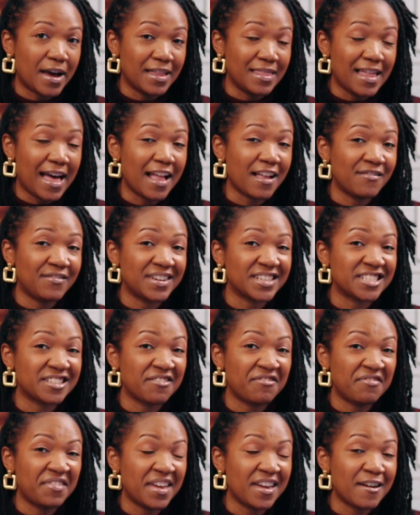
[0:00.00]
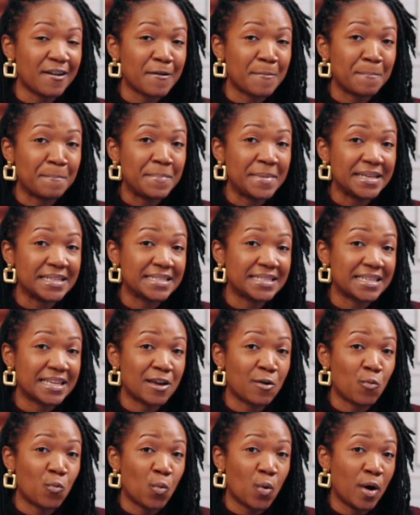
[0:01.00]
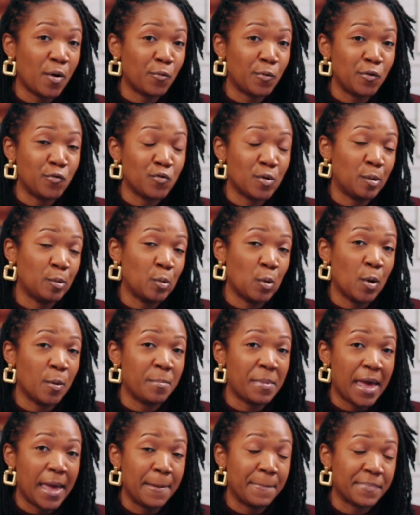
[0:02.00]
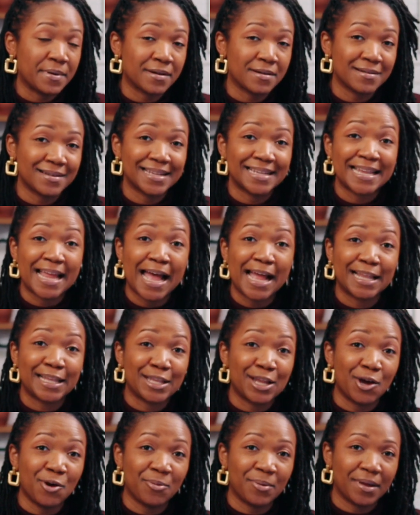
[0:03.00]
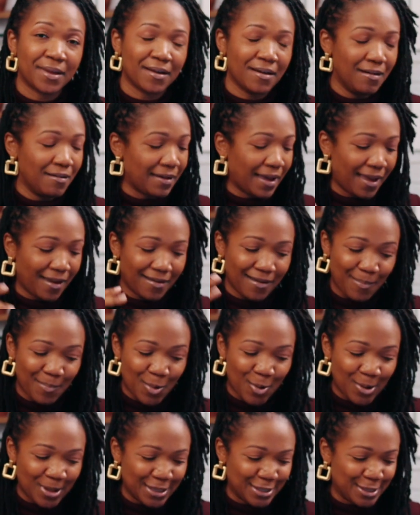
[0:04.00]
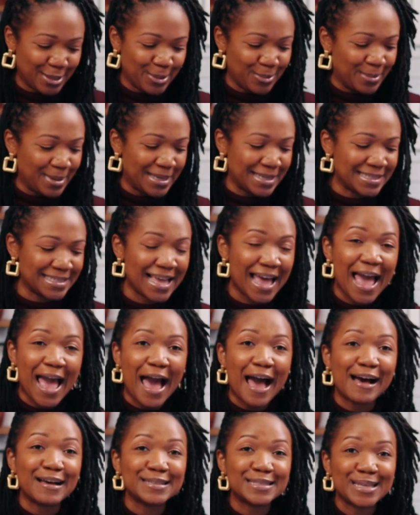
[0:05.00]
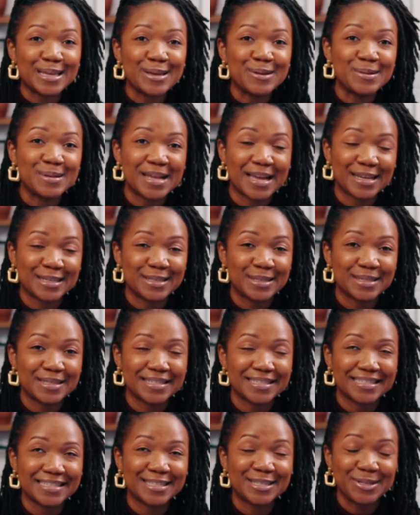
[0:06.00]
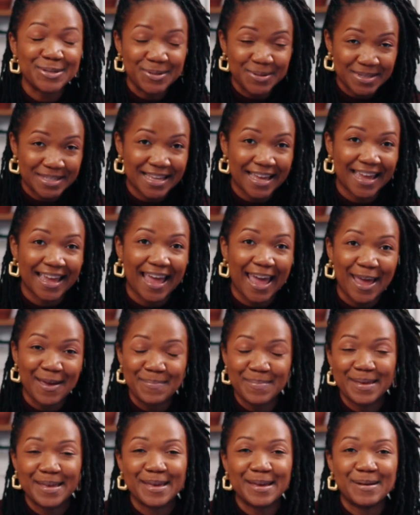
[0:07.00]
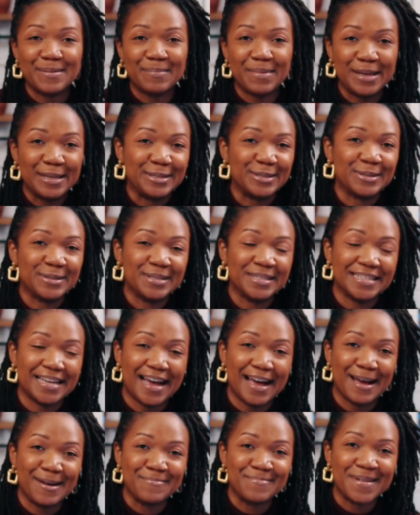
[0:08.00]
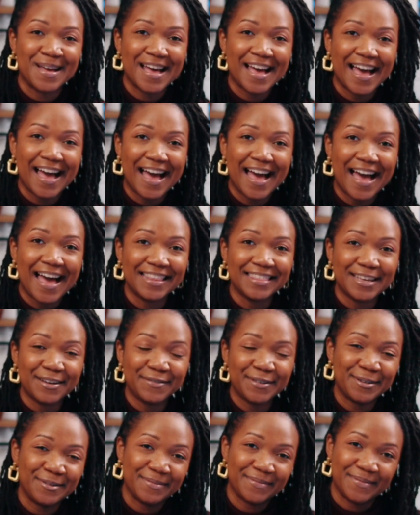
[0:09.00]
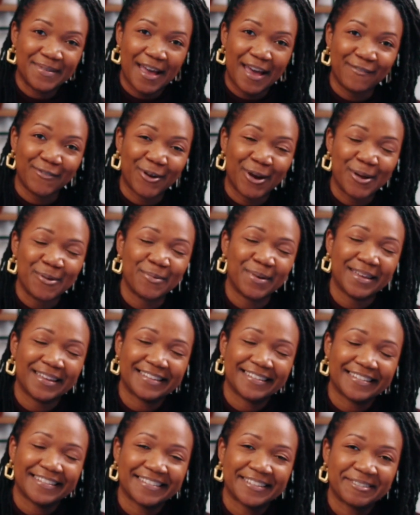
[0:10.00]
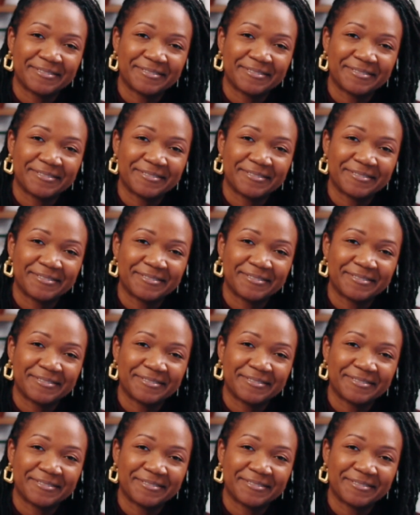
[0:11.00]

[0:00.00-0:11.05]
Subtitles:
a lot of us fear missing what we wrote on paper, not knowing, okay, I'm going into the weeds. I'll see you next Tuesday, 8 p.m. Eastern Time. I love you. Have a great week.